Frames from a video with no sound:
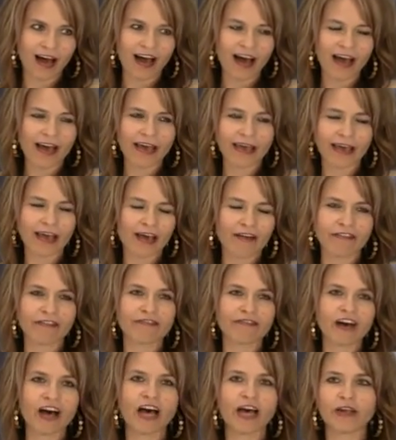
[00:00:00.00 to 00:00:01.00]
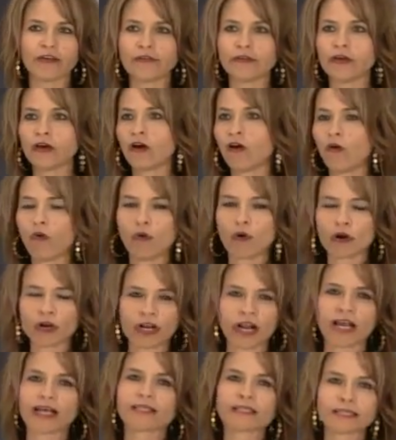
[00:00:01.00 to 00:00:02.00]
I have fun
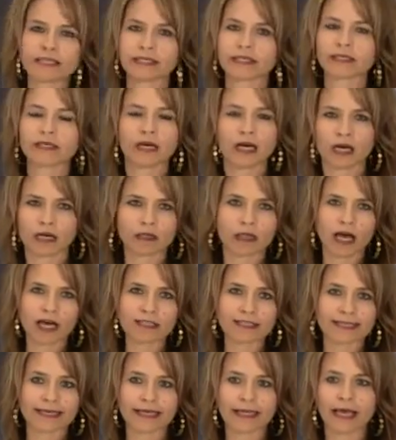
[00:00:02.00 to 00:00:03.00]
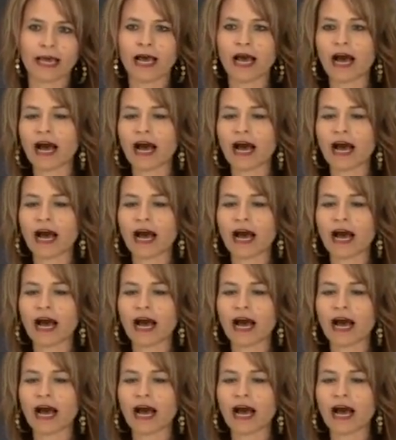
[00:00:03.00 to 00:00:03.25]
organizing a closet.